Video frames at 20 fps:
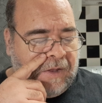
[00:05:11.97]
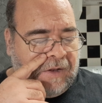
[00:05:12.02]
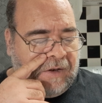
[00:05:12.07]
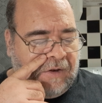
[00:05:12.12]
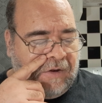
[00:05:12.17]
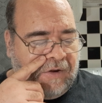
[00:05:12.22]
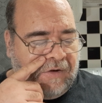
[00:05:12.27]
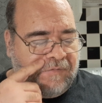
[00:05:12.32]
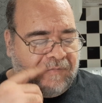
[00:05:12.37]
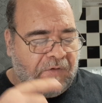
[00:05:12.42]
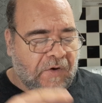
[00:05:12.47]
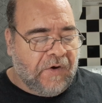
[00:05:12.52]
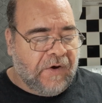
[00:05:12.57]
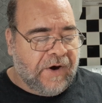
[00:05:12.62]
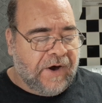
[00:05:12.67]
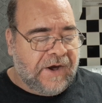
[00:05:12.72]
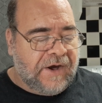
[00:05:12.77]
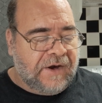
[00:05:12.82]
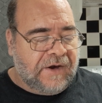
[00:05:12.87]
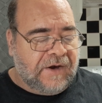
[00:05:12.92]
a lot of
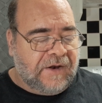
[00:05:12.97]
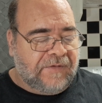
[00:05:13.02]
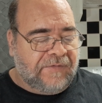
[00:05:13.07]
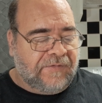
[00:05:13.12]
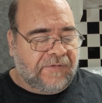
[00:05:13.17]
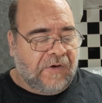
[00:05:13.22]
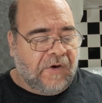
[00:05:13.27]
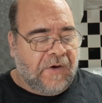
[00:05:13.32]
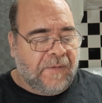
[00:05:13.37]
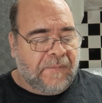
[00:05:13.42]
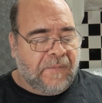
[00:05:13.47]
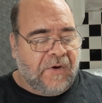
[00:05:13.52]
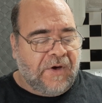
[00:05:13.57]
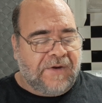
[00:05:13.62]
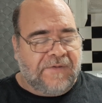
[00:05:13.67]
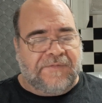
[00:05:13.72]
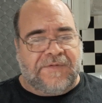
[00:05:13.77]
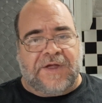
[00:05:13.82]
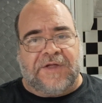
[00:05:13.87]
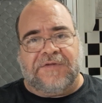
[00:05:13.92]
iron in it. So I
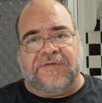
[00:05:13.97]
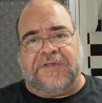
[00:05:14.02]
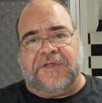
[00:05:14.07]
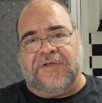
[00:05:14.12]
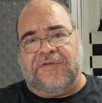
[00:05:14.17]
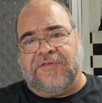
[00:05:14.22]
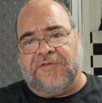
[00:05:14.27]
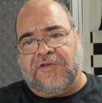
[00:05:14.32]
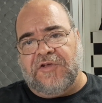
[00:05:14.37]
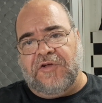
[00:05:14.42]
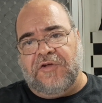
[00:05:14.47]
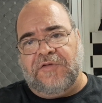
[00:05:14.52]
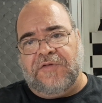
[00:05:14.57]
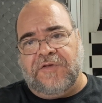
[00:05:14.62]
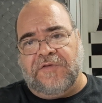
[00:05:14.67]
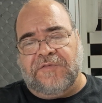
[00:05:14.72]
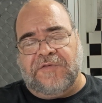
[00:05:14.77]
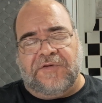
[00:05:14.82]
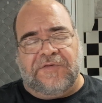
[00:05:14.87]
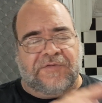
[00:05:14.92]
might have actually skewed
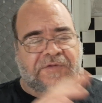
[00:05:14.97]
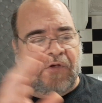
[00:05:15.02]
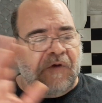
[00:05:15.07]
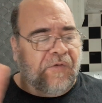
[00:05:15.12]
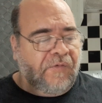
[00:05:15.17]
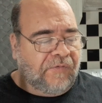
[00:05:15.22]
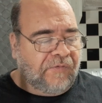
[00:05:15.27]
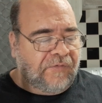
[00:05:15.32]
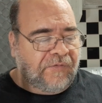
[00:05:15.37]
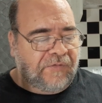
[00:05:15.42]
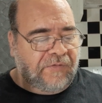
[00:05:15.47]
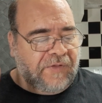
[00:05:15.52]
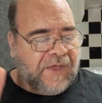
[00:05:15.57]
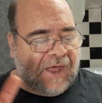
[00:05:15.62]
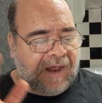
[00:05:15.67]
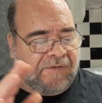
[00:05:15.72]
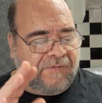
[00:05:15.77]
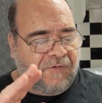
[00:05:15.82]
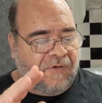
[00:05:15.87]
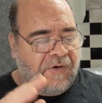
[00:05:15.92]
the results
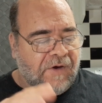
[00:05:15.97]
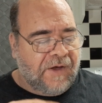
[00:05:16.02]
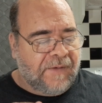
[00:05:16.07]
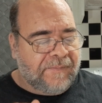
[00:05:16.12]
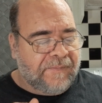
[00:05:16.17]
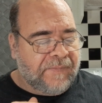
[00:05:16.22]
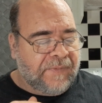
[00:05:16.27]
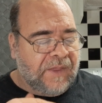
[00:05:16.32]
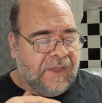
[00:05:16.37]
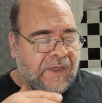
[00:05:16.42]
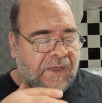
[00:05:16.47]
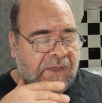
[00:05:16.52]
that time.